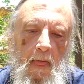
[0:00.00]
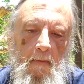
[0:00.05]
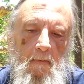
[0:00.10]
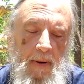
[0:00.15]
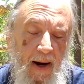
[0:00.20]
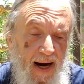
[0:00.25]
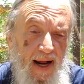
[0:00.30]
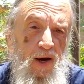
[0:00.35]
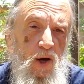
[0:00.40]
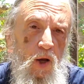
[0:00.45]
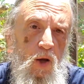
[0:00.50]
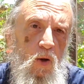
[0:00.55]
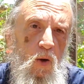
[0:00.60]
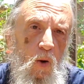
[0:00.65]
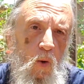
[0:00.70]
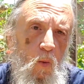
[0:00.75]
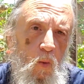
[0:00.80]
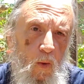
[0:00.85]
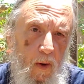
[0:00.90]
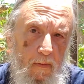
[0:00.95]
But I
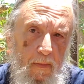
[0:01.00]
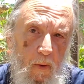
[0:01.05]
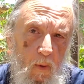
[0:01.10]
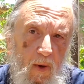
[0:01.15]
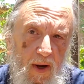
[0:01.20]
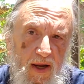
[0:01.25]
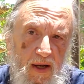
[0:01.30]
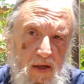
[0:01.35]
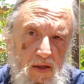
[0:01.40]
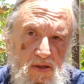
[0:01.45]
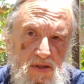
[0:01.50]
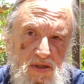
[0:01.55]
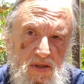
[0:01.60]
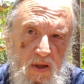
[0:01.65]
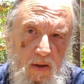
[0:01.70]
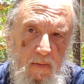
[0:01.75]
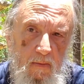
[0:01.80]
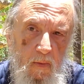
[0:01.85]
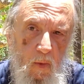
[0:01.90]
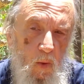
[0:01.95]
knew whippoorwills
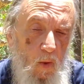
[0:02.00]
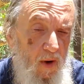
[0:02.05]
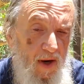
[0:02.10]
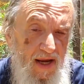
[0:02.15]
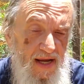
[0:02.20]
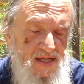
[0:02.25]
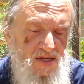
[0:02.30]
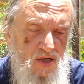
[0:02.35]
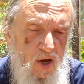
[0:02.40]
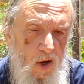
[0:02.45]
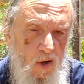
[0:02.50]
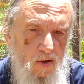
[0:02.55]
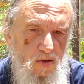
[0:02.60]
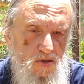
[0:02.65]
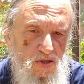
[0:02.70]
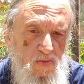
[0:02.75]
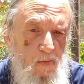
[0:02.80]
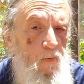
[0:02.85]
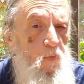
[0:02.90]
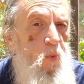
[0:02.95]
were East
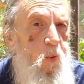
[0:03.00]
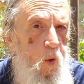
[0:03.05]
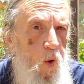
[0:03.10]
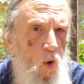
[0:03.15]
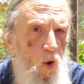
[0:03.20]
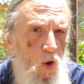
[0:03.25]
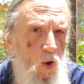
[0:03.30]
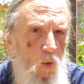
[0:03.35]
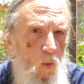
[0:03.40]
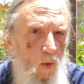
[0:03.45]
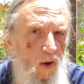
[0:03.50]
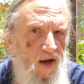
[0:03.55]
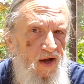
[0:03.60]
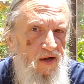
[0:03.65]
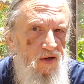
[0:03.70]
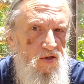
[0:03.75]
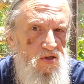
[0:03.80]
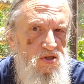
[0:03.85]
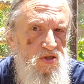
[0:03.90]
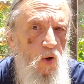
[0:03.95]
Coast,
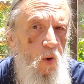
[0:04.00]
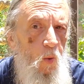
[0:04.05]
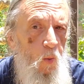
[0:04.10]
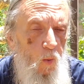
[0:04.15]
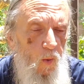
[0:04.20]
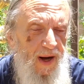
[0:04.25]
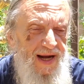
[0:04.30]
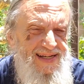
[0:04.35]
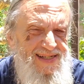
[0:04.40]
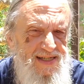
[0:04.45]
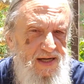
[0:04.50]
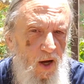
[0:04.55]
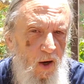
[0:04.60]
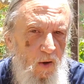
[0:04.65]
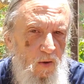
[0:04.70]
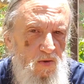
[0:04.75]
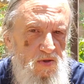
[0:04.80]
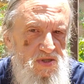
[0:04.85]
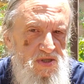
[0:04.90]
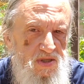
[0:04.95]
poorwills, West
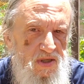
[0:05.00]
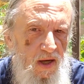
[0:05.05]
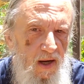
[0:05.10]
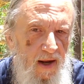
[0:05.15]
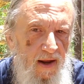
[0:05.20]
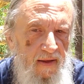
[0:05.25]
Coast.